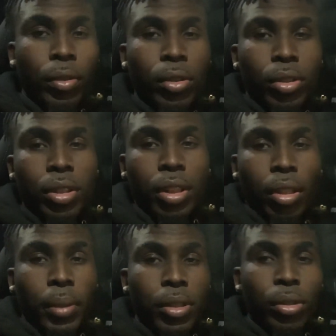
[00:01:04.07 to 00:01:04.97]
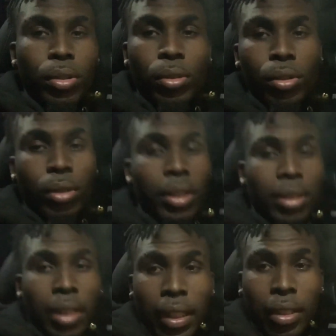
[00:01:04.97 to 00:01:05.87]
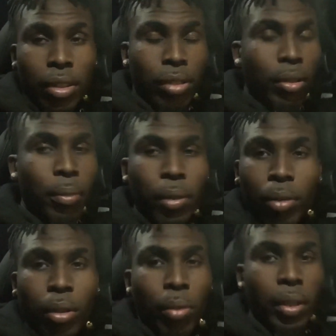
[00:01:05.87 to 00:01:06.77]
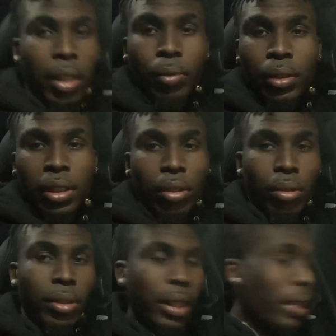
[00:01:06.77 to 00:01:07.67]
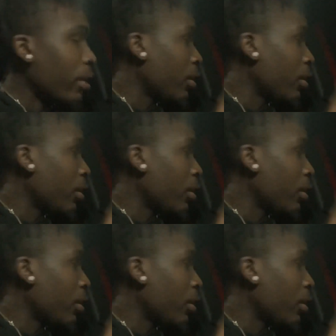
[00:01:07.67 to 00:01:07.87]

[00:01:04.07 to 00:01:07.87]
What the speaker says: If you're new to the channel, make sure you do two things, like and subscribe. We are growing every single day.